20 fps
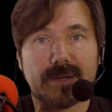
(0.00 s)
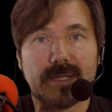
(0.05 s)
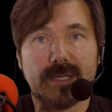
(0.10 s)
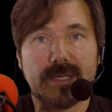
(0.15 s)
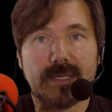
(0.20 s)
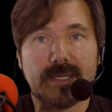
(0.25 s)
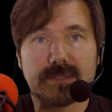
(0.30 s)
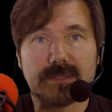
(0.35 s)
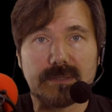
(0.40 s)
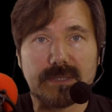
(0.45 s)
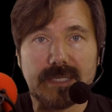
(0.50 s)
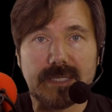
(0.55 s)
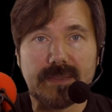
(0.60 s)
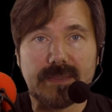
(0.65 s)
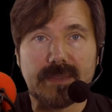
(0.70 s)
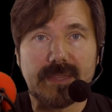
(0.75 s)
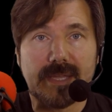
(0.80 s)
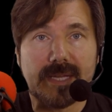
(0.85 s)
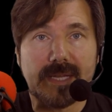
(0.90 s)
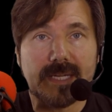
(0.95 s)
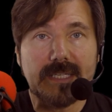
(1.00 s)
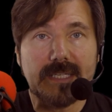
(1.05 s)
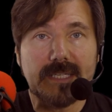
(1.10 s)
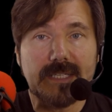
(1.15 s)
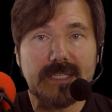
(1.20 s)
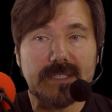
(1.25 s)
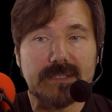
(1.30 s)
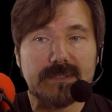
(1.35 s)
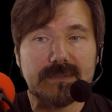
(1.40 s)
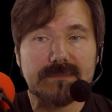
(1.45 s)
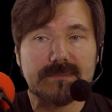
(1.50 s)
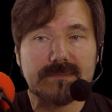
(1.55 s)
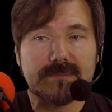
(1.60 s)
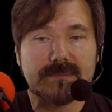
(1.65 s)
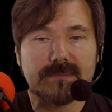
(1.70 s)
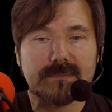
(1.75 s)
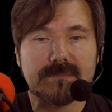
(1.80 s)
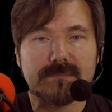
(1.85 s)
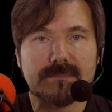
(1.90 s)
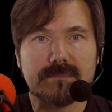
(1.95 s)
So again, thank you.
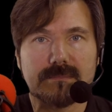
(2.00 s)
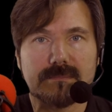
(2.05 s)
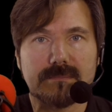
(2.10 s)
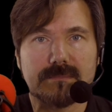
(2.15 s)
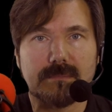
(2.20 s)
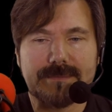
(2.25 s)
Bye.